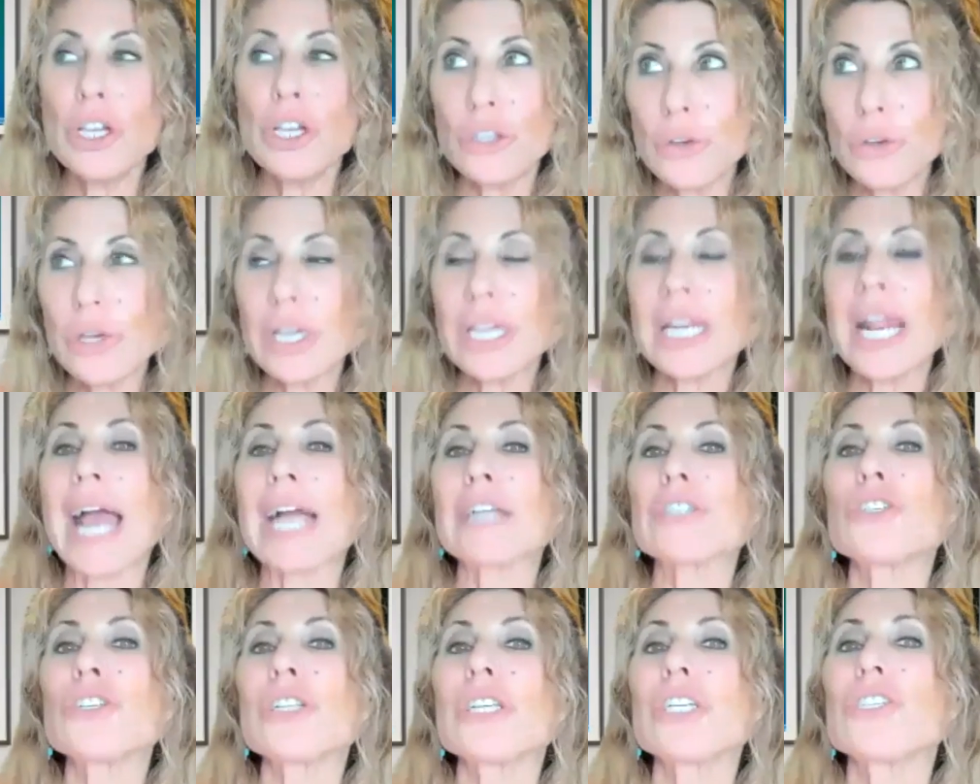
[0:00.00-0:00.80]
You can
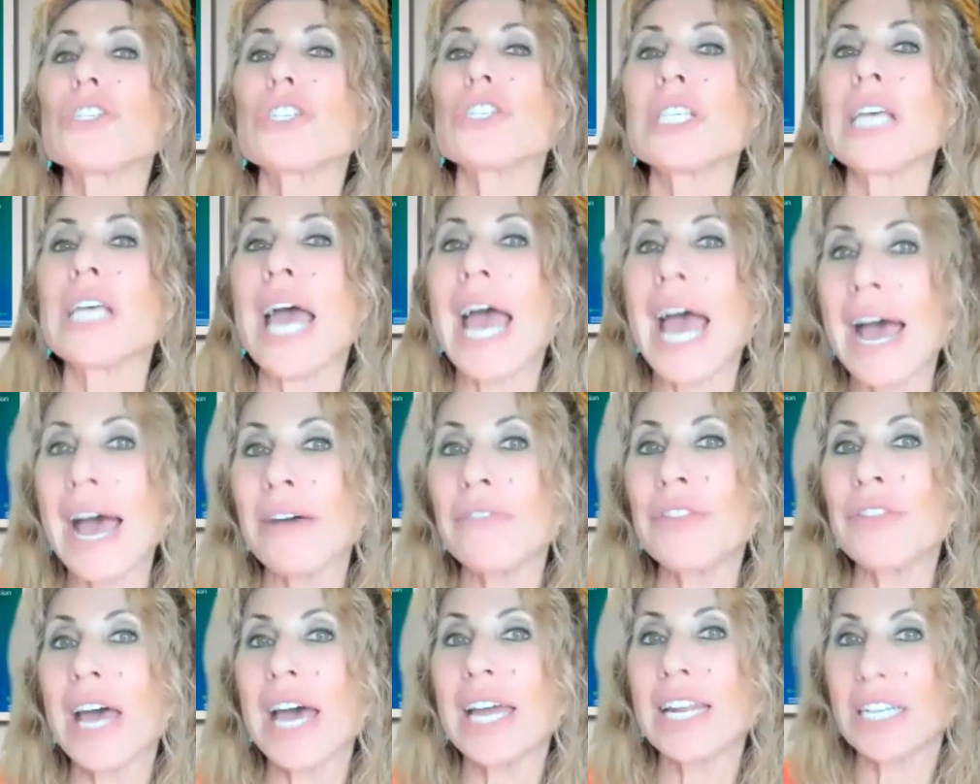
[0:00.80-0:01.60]
actually just
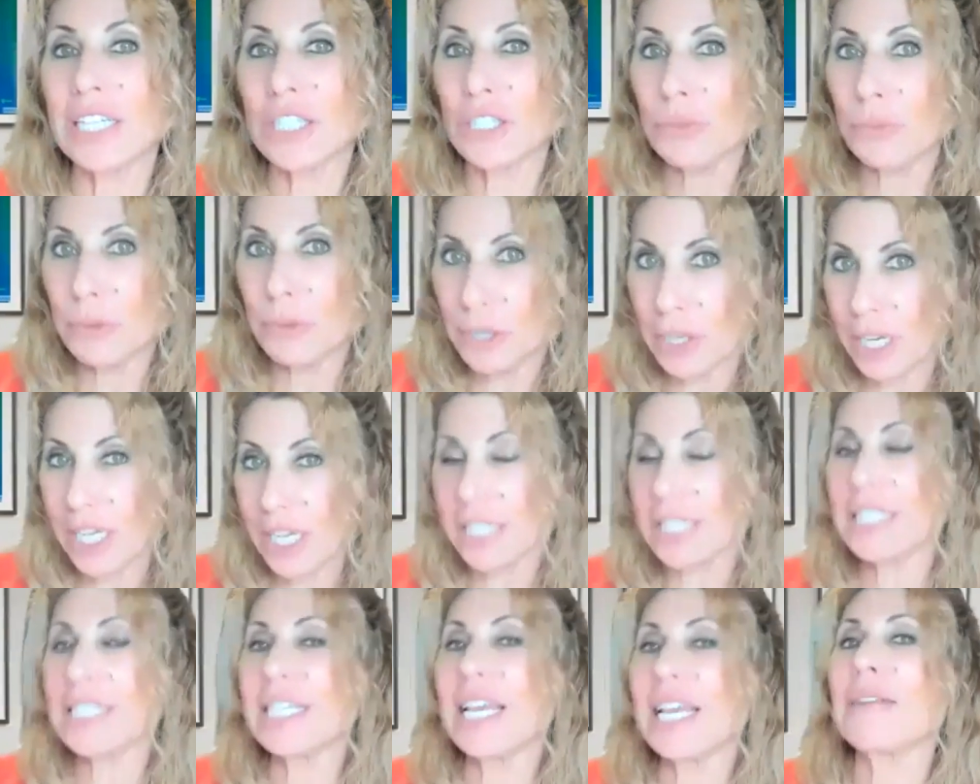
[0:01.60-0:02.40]
have that
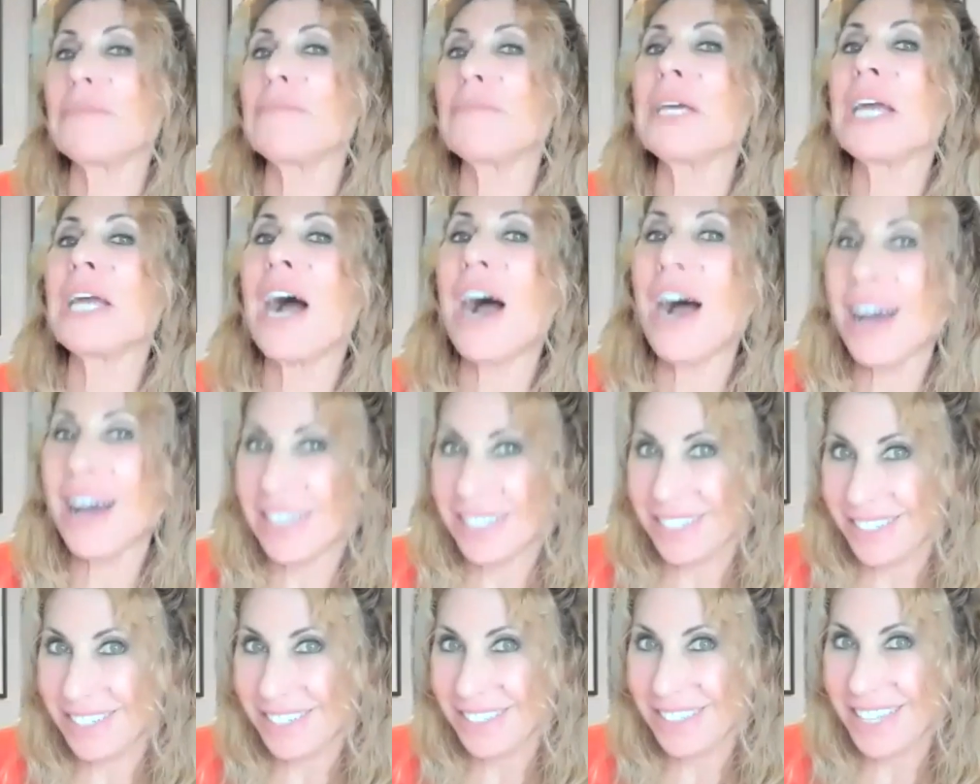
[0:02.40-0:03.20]
experience and
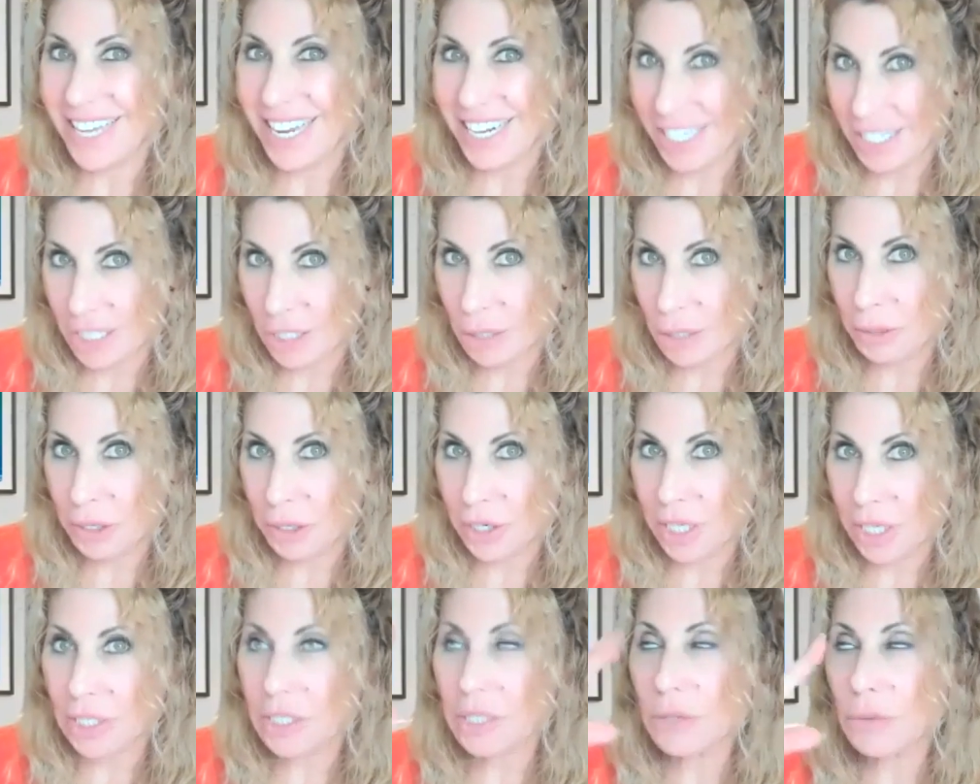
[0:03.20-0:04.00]
beyond that
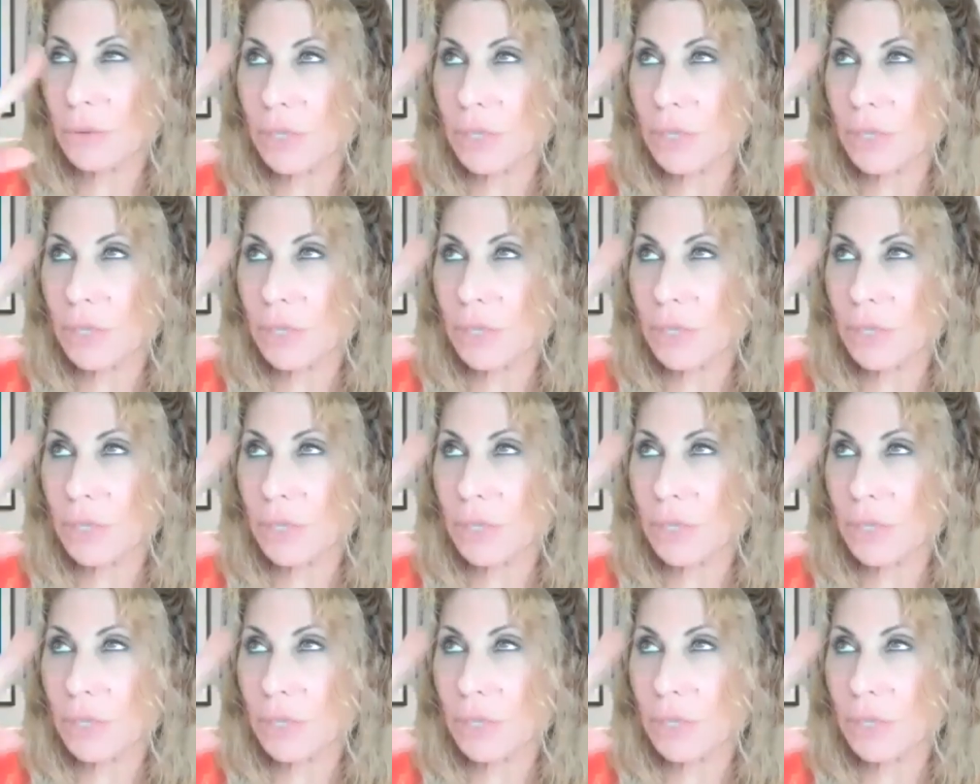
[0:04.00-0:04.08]
experience.